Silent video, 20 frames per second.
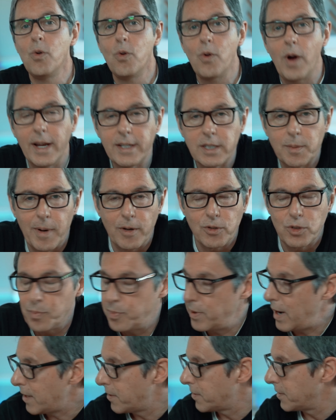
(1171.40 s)
Right, I'm out of
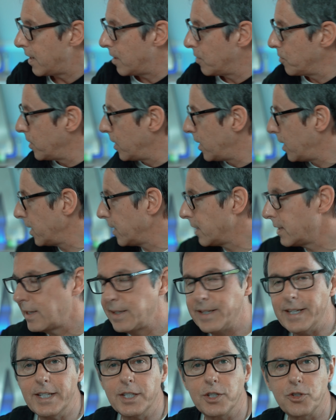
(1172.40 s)
breath now. I
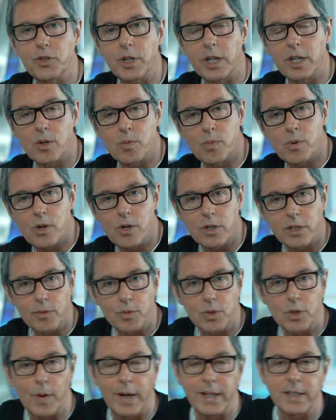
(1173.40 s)
need a drink of water. It
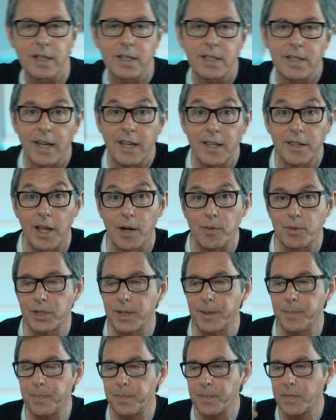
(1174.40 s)
was quite exciting, that,
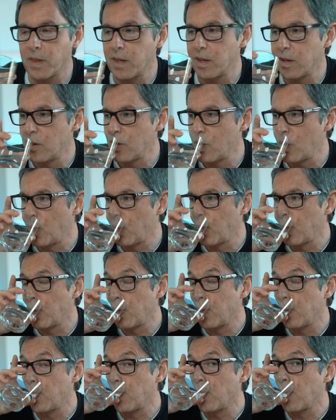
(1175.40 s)
wasn't
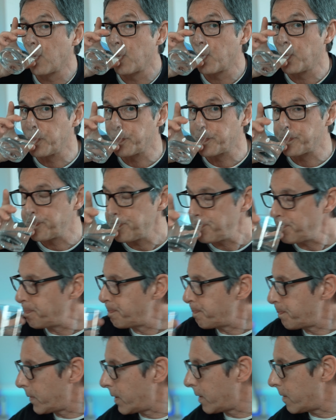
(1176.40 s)
it?
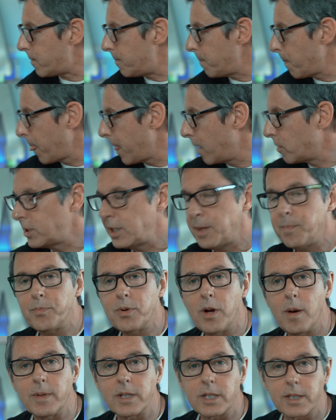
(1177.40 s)
Now, I did
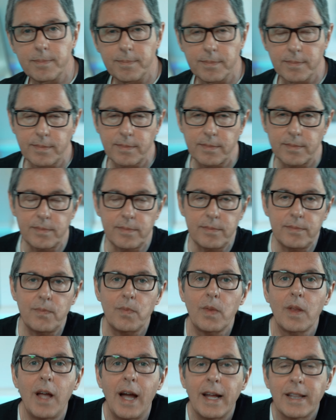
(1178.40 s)
promise
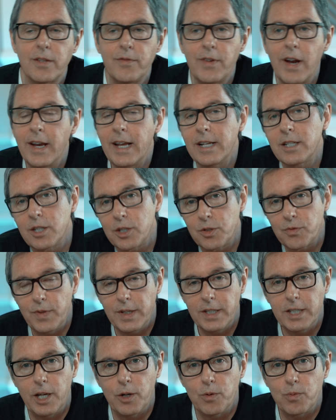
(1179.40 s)
at the very end of this
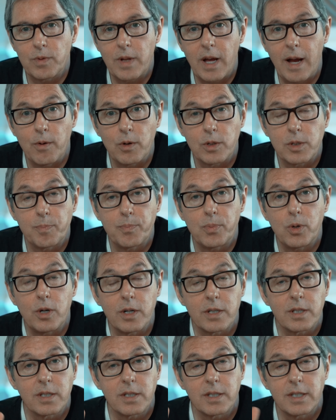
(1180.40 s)
video, I would put
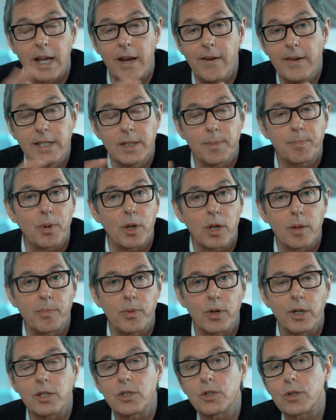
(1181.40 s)
a series of bullet
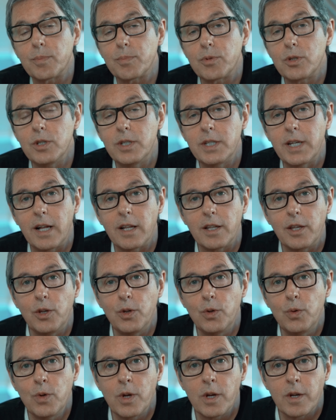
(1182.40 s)
points up to tell
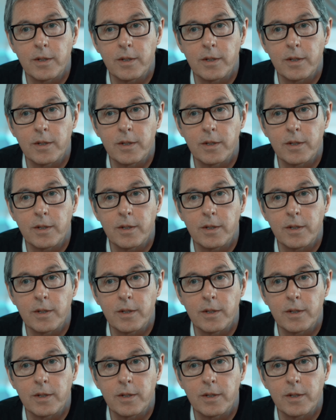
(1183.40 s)
you